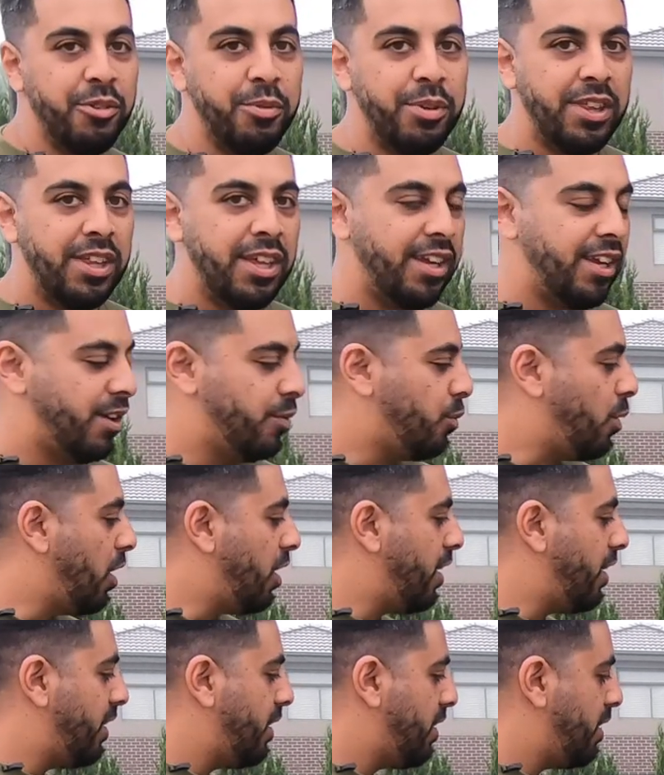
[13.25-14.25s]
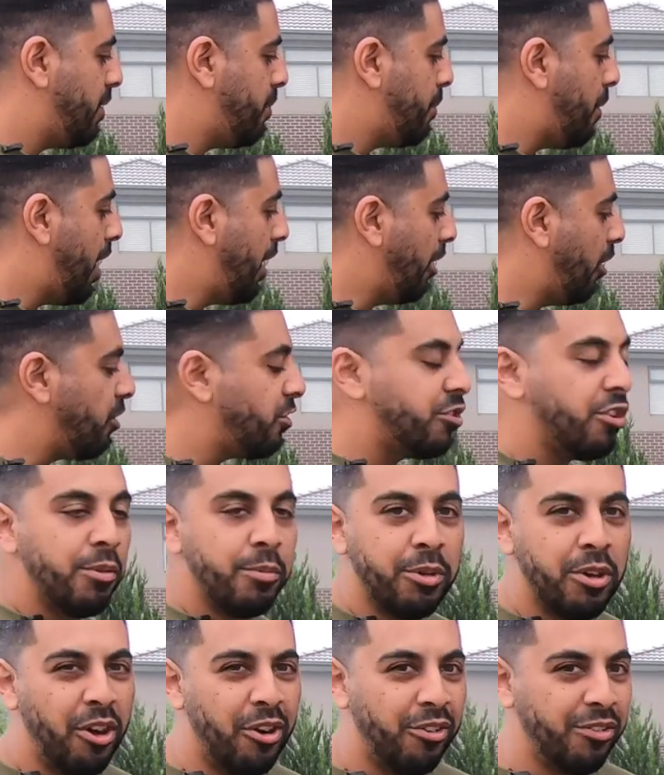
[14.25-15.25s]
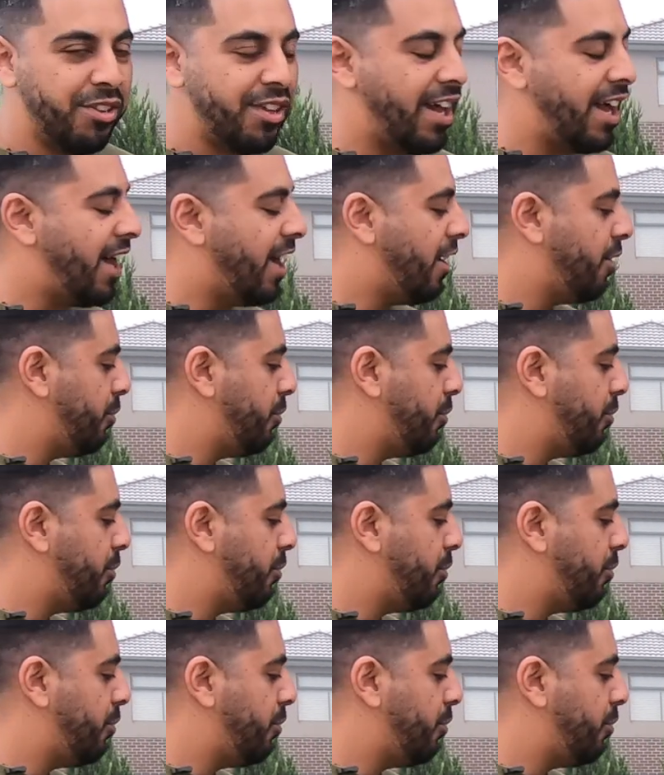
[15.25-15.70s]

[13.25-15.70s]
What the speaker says: with it and what my long-term goals are